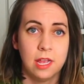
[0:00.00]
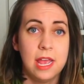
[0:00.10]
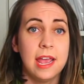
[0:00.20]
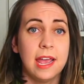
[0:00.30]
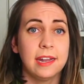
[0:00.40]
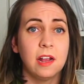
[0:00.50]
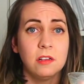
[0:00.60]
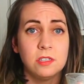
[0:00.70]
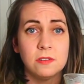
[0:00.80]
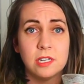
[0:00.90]
And I also
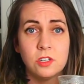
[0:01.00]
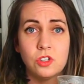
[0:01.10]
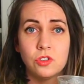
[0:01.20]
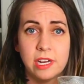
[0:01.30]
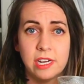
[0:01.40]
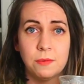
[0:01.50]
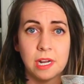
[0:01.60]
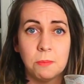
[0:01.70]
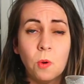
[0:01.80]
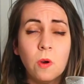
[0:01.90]
tend to strain it when I
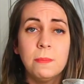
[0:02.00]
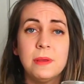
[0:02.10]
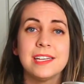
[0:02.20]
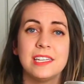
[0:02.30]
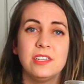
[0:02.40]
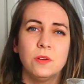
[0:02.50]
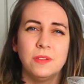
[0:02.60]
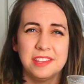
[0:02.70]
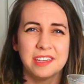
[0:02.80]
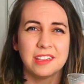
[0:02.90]
pour because I don't like
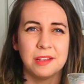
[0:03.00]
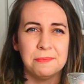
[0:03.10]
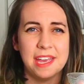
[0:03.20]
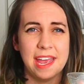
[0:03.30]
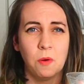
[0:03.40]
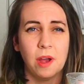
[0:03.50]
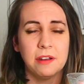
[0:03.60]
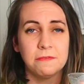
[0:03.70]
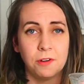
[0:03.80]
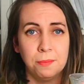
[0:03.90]
the clumpy egg white
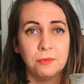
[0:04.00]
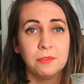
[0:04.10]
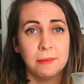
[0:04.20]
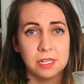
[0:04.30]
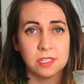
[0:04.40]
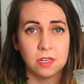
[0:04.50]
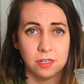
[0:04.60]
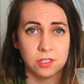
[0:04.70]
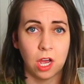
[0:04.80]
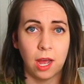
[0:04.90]
foam remnants on
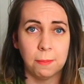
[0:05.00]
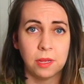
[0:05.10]
top.